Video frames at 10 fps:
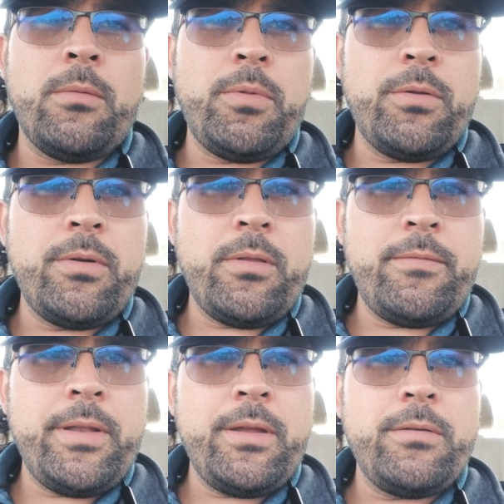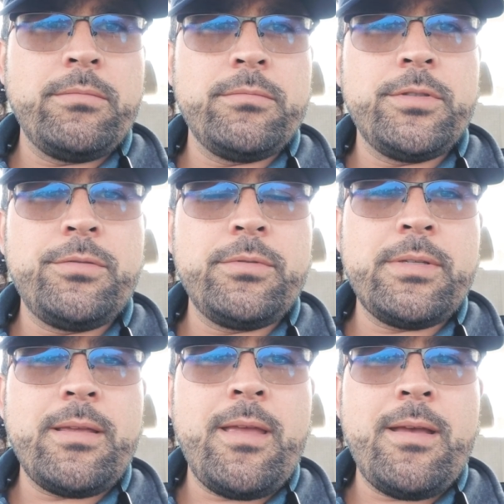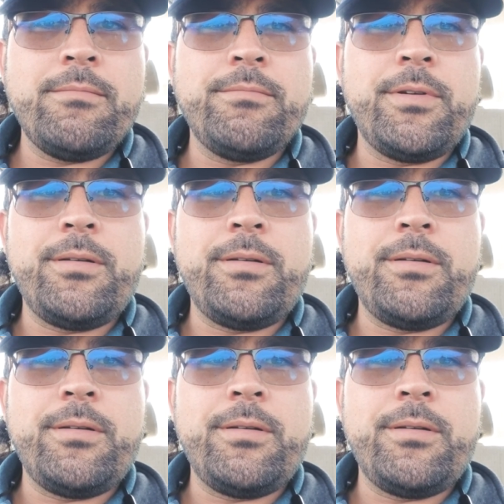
upload another video as soon as I can.